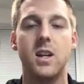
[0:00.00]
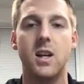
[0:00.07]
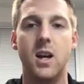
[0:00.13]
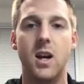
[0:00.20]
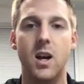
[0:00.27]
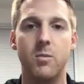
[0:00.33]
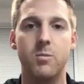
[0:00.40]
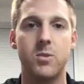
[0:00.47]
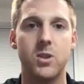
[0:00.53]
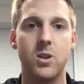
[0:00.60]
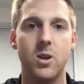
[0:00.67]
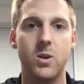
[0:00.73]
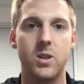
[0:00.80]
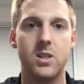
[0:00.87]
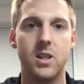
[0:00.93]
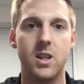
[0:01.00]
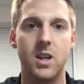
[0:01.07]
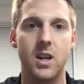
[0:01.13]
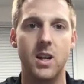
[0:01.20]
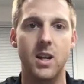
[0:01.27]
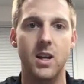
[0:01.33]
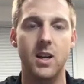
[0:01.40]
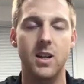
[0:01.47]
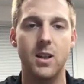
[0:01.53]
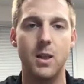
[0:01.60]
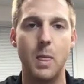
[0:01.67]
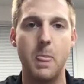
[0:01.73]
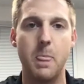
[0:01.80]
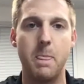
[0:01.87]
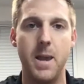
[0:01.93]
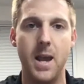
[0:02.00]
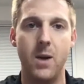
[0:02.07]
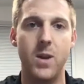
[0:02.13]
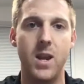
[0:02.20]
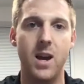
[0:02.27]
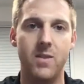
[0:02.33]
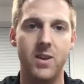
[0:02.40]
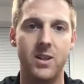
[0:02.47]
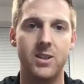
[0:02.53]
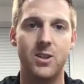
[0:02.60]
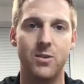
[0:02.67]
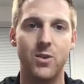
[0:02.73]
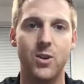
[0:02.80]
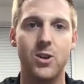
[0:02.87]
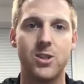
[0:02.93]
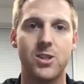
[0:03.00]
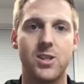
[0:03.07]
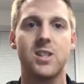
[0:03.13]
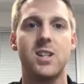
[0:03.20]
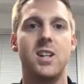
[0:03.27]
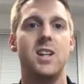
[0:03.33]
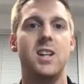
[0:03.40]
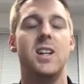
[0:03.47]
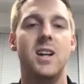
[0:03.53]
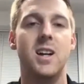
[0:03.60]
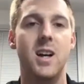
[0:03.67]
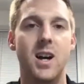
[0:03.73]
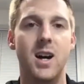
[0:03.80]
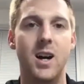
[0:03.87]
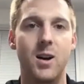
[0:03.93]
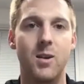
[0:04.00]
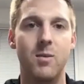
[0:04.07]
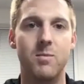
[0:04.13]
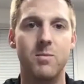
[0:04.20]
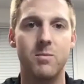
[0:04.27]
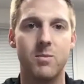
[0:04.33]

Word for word: Um, so it's a yeah, we have a diverse um,